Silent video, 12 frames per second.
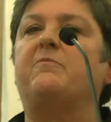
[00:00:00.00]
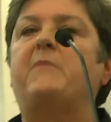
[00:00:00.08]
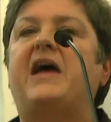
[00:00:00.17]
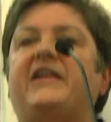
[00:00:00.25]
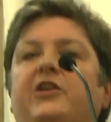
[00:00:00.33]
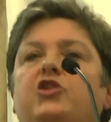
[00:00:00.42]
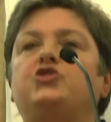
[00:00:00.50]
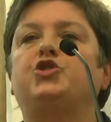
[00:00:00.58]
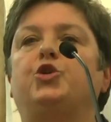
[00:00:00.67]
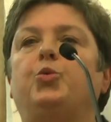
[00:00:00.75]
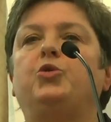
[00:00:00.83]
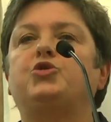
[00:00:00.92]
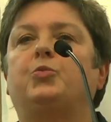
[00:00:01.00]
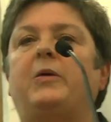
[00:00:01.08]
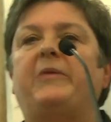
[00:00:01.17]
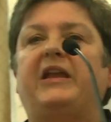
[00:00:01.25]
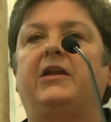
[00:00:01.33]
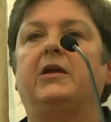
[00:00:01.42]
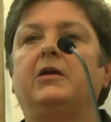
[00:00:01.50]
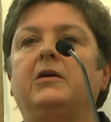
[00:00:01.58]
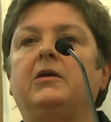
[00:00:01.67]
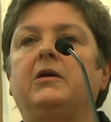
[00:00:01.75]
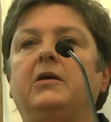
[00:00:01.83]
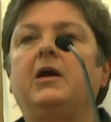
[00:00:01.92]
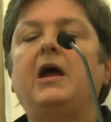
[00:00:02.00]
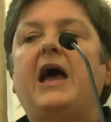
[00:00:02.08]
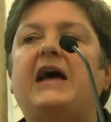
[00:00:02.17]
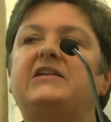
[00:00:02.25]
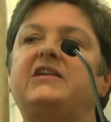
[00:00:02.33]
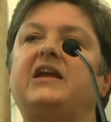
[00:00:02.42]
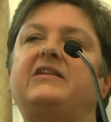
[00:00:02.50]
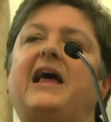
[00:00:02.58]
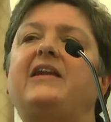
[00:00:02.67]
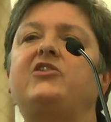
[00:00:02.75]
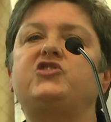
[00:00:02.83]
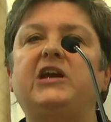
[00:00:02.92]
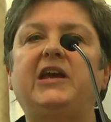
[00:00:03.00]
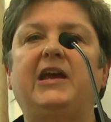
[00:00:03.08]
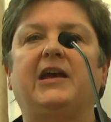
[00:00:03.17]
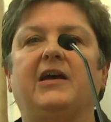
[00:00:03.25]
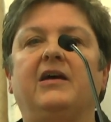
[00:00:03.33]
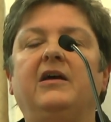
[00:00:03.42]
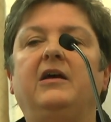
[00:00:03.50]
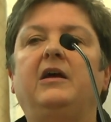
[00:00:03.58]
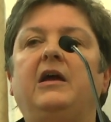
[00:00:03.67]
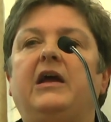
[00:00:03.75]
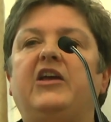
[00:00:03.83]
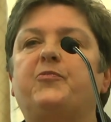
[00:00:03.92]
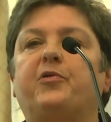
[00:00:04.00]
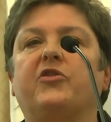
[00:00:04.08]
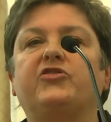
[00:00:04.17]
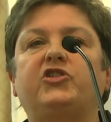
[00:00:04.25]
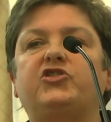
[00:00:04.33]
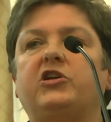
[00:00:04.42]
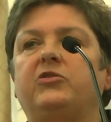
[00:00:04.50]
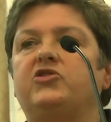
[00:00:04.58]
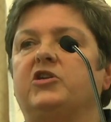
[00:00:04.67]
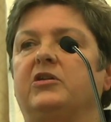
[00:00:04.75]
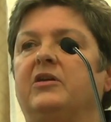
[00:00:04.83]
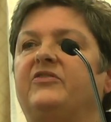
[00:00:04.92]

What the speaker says: that men do to women? And an analogy here is prostitution,